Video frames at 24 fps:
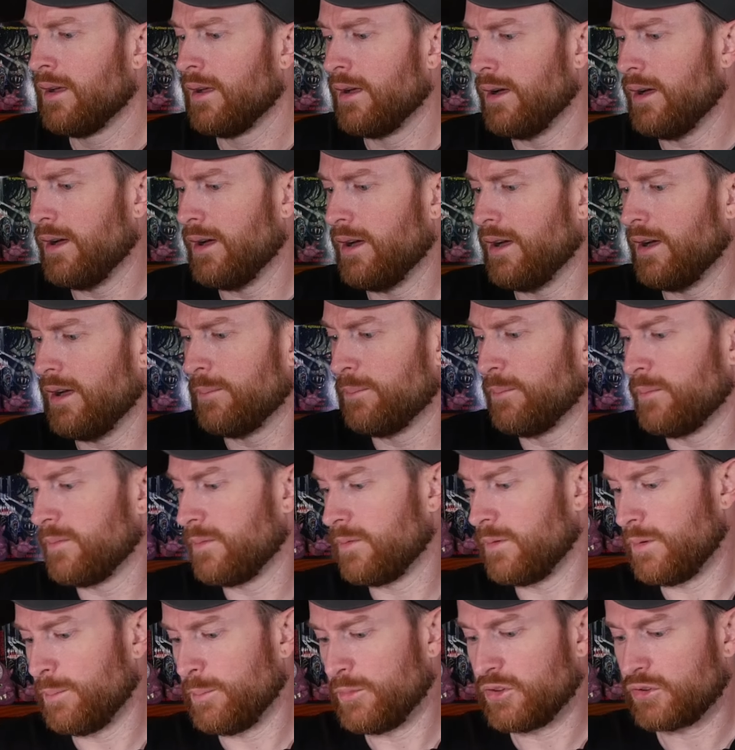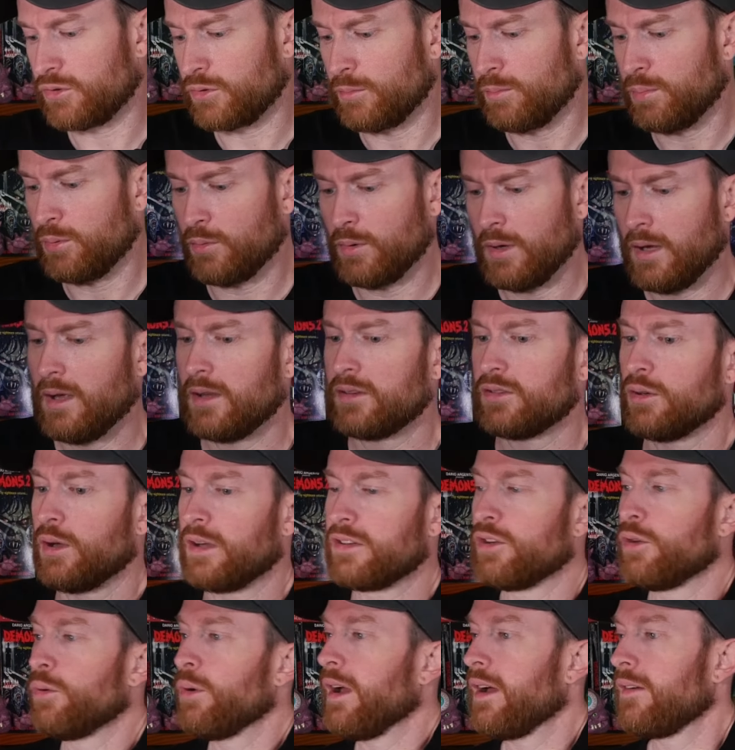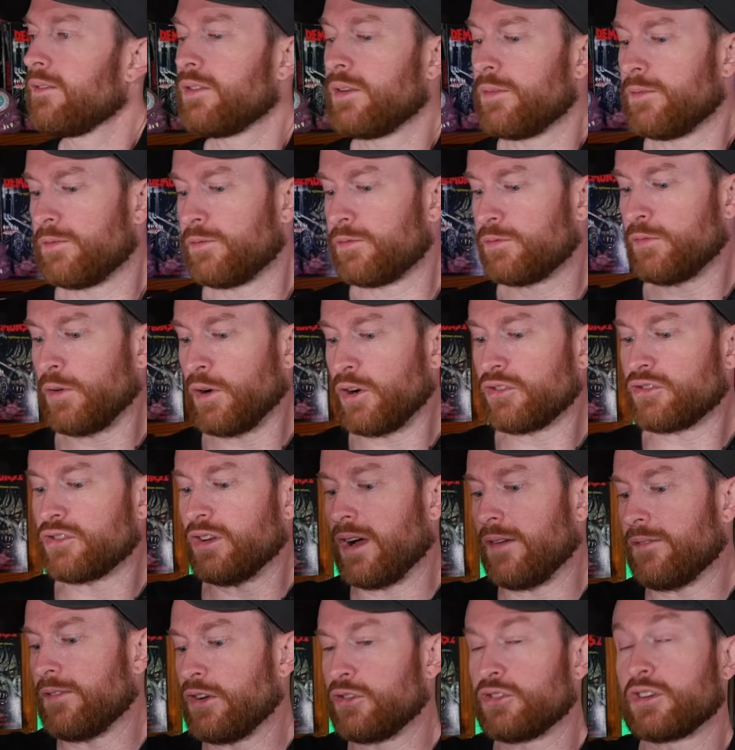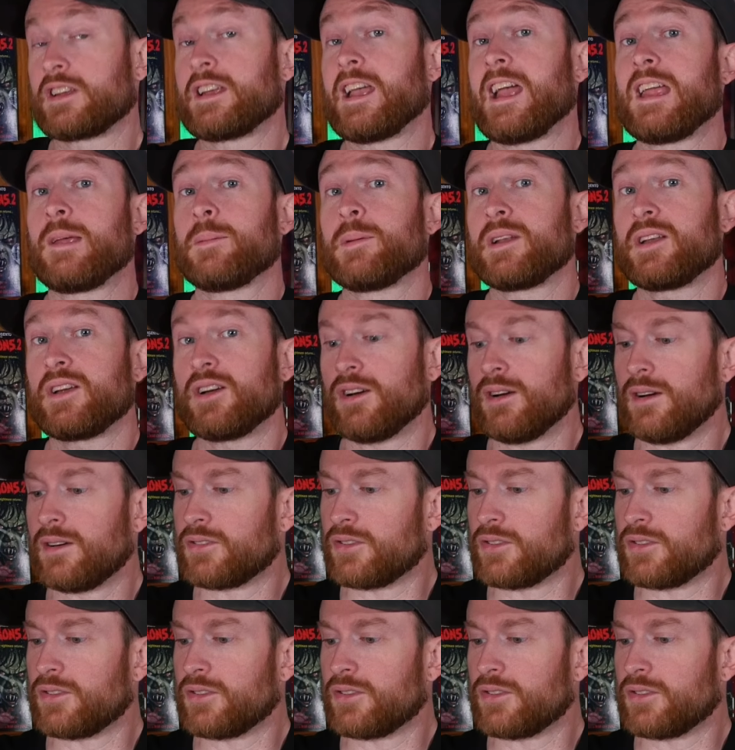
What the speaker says: I'm just gonna pull. So I do have, first off, there's a game in here.